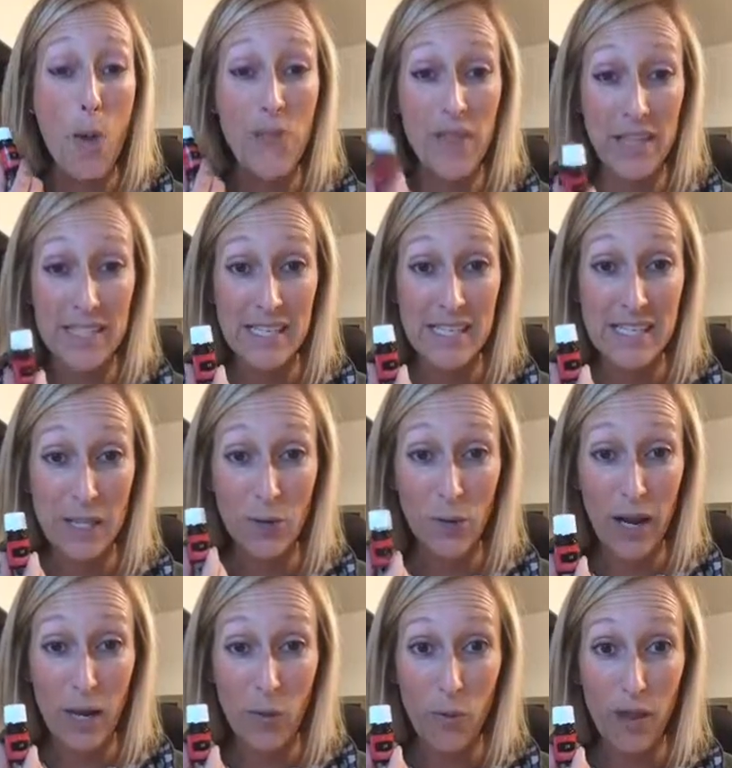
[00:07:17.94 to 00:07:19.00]
This is a
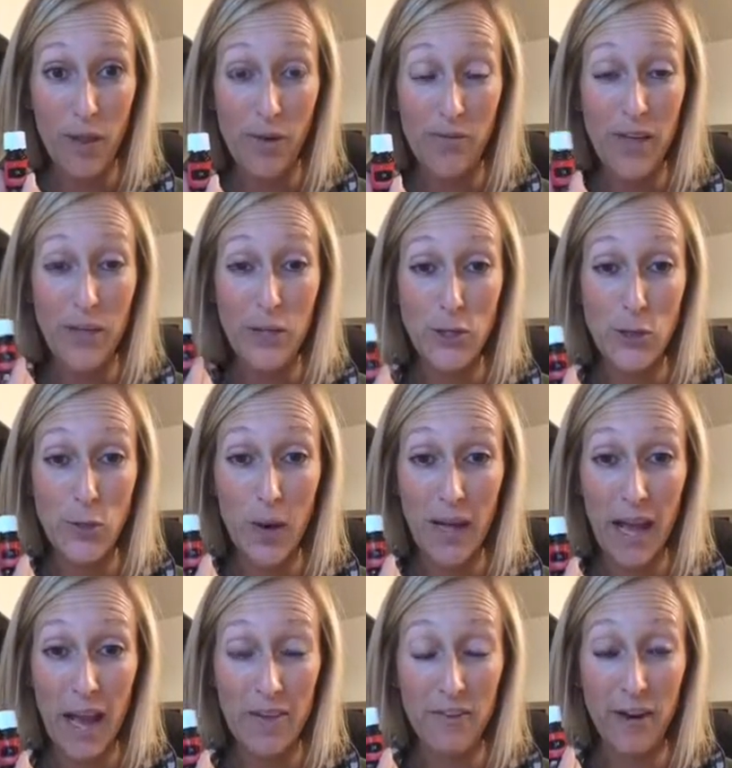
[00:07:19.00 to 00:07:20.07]
great oil that you want to
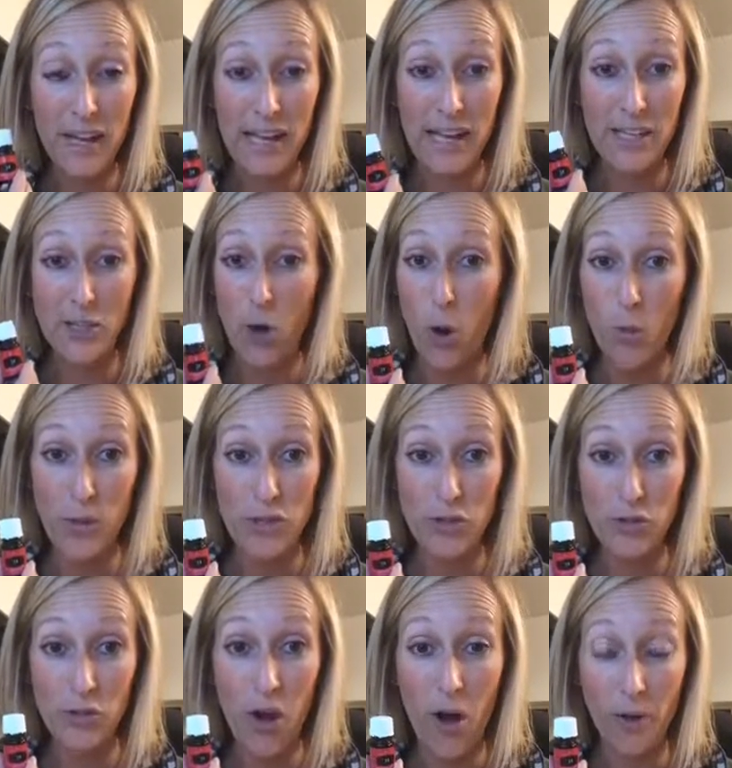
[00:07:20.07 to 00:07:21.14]
have on hand all
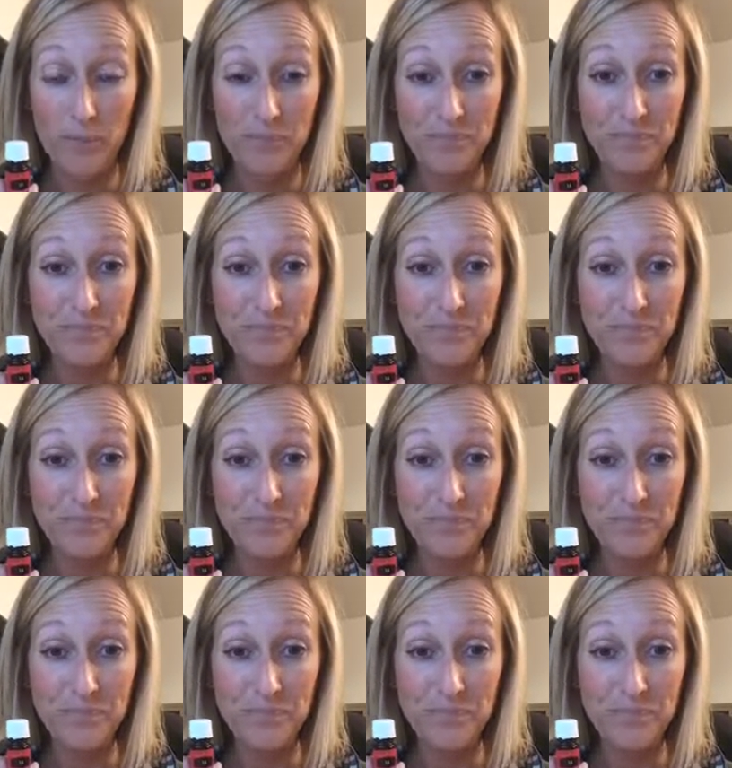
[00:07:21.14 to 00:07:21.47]
winter long.